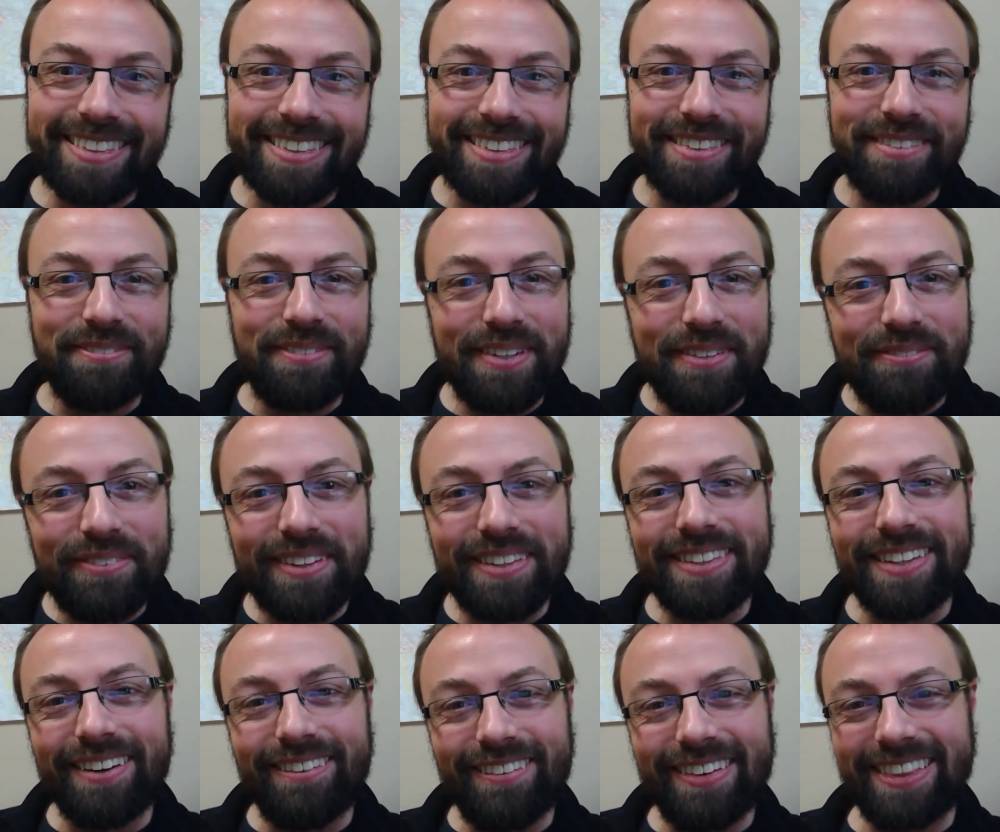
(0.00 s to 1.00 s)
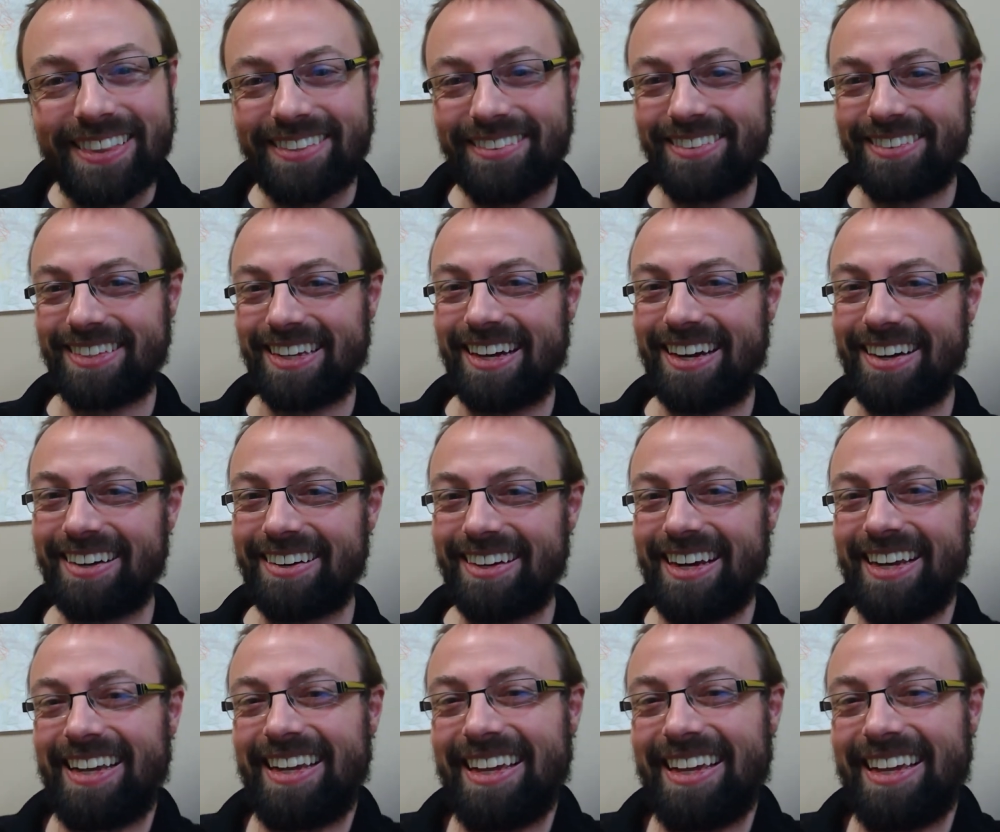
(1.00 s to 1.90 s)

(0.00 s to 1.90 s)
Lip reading: Do people know what those are?